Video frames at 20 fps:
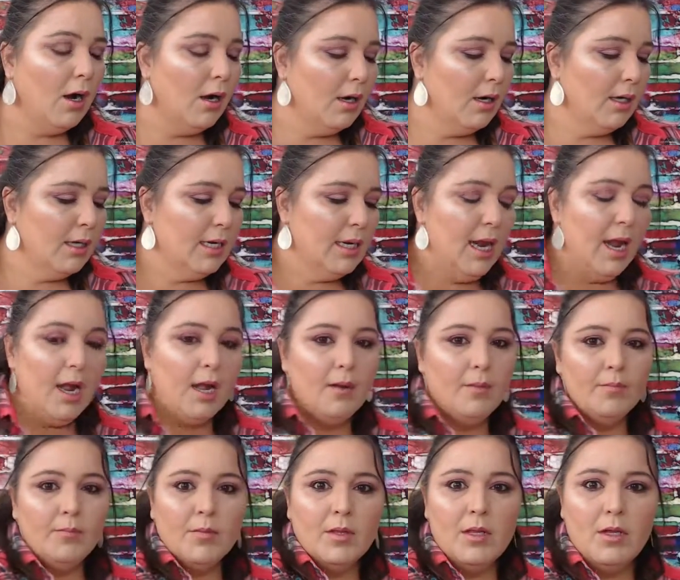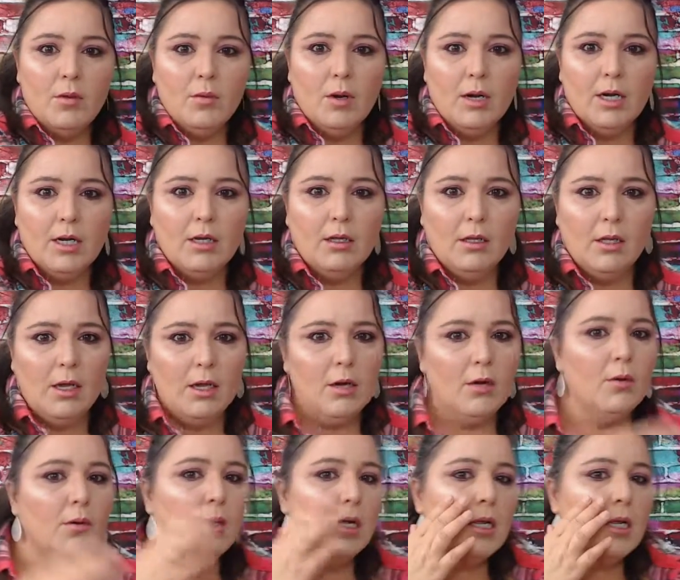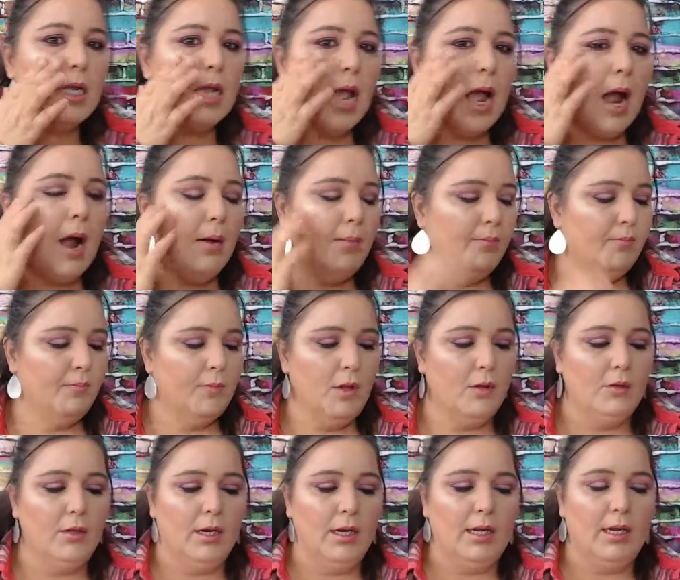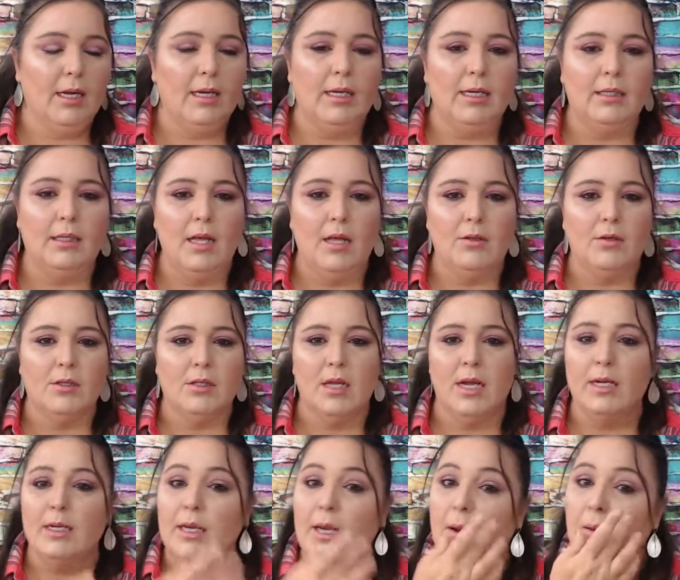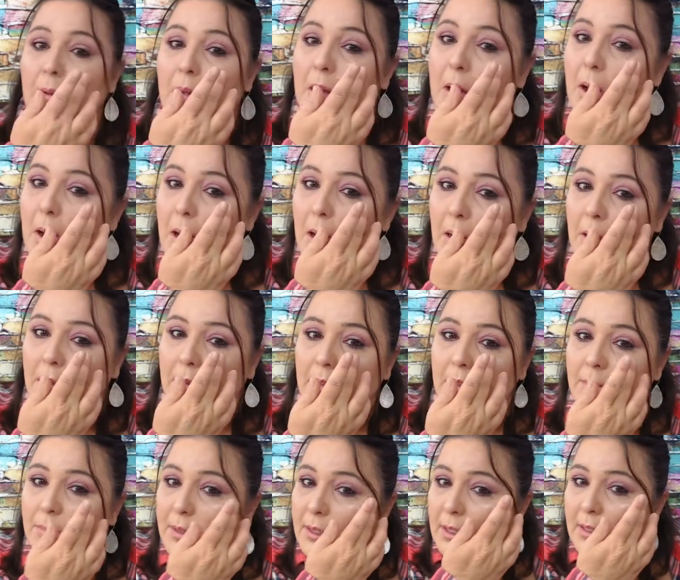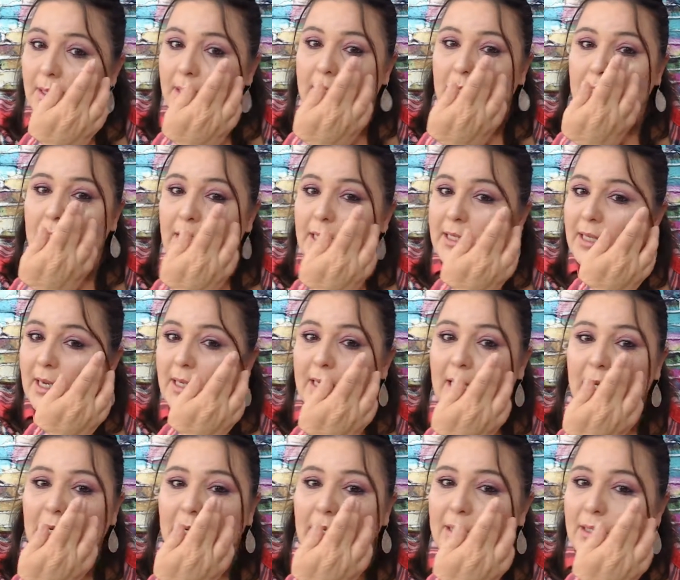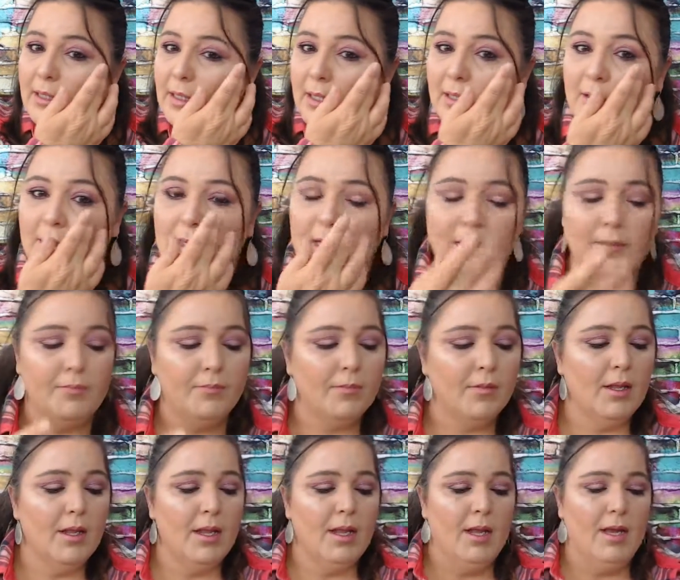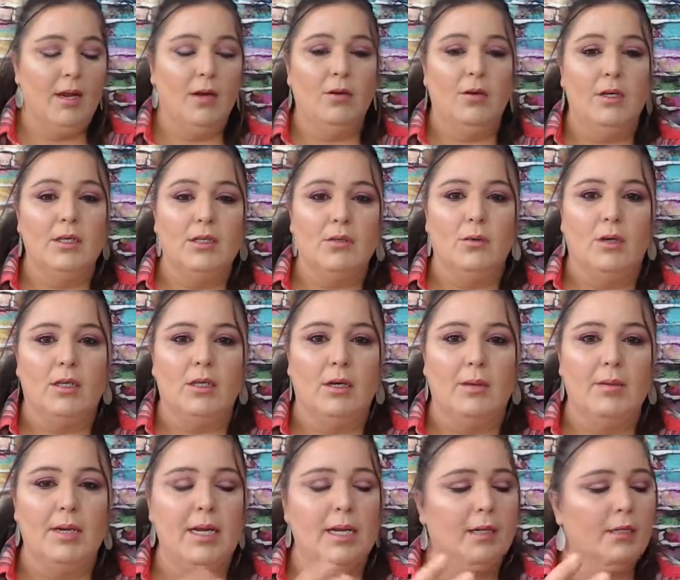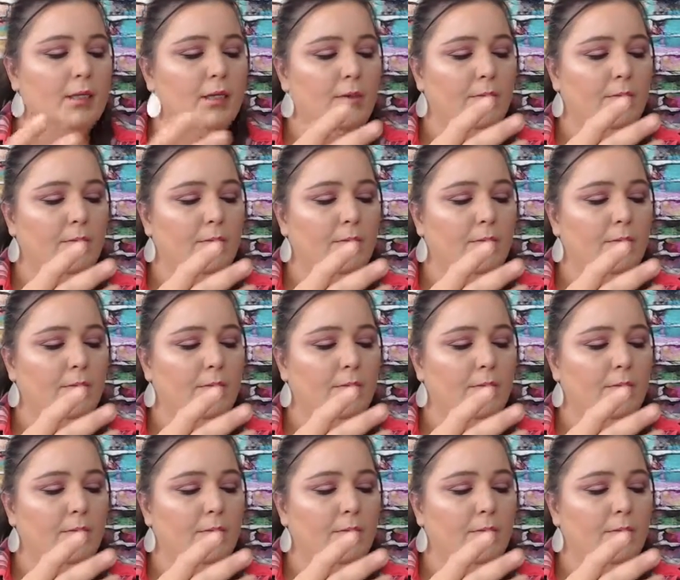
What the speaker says: Yeah. You want to glow? Yeah. Hold on. I got to get the other side now. Just because I did that side, now I got to do the other side. I'll go ahead and swatch it on my hand too.